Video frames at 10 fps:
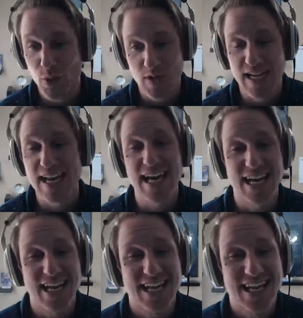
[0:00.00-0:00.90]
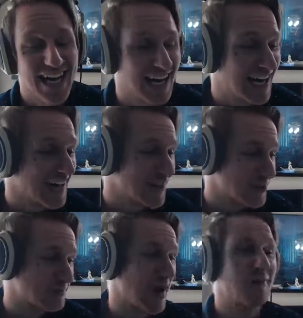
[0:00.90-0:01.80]
did it,
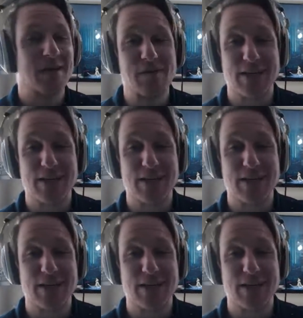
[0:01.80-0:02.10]
there's probably going to be a